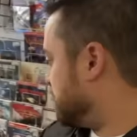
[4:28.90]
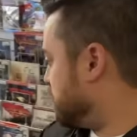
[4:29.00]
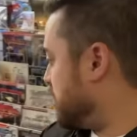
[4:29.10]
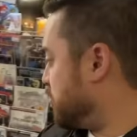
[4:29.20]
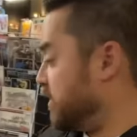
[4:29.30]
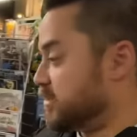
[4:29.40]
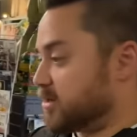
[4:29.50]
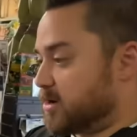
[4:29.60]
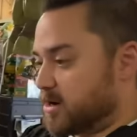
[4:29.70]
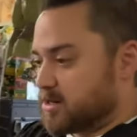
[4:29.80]
walkways
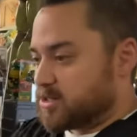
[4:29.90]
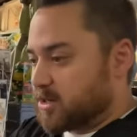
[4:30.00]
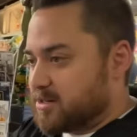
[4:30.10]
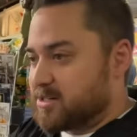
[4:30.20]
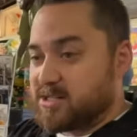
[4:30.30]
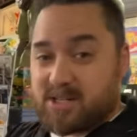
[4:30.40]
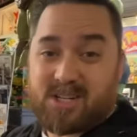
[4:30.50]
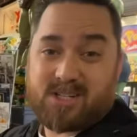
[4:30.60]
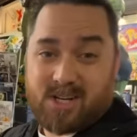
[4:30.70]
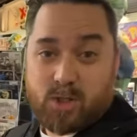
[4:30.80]
are starting to,
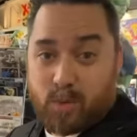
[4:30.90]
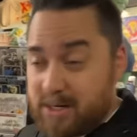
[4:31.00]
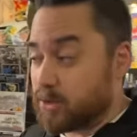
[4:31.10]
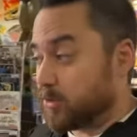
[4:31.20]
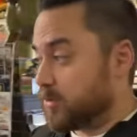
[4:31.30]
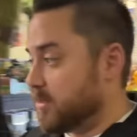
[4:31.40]
to, dwindle,